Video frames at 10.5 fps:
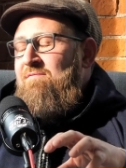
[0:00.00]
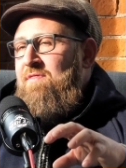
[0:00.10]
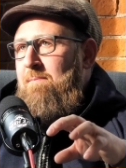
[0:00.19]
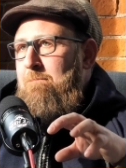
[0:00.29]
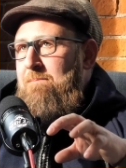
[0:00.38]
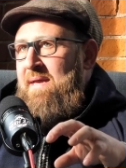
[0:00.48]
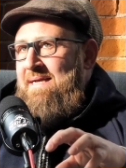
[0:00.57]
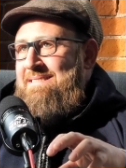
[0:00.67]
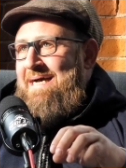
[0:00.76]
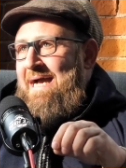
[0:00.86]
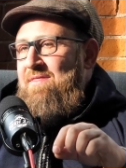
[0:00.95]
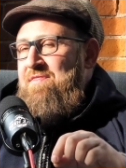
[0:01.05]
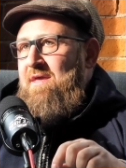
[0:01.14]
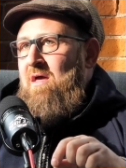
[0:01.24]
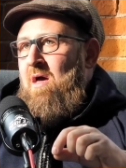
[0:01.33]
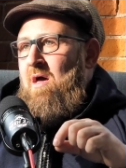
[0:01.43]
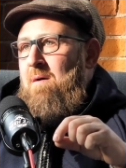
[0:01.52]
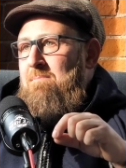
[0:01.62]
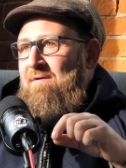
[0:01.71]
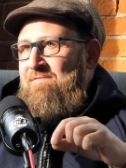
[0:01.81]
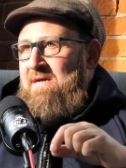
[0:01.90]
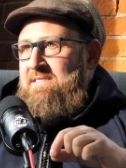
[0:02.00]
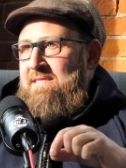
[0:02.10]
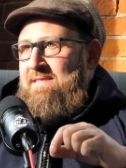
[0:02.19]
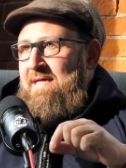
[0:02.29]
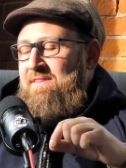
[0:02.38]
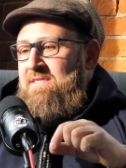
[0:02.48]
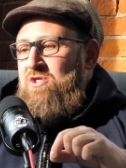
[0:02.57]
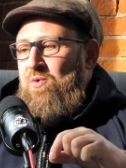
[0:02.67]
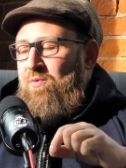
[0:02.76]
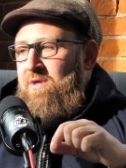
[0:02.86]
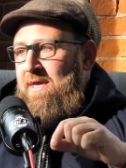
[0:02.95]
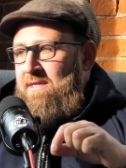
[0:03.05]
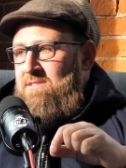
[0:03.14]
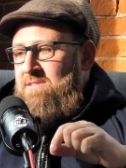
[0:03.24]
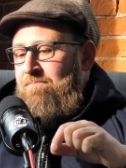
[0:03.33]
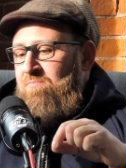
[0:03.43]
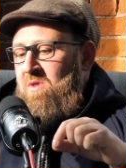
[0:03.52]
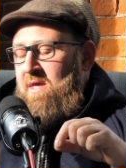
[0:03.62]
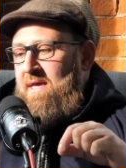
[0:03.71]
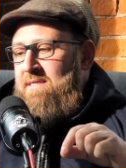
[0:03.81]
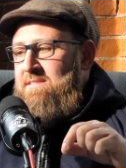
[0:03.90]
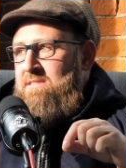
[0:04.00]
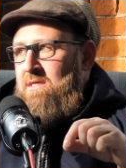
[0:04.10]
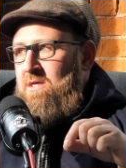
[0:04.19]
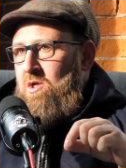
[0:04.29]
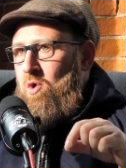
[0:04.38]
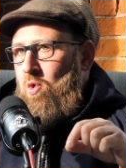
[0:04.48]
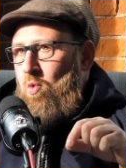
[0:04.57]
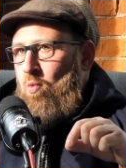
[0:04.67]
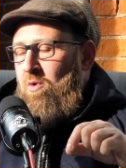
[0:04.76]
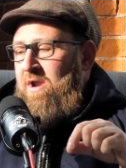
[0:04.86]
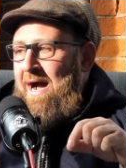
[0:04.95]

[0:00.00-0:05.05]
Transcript: of the biggest i think mafasid that this creates is when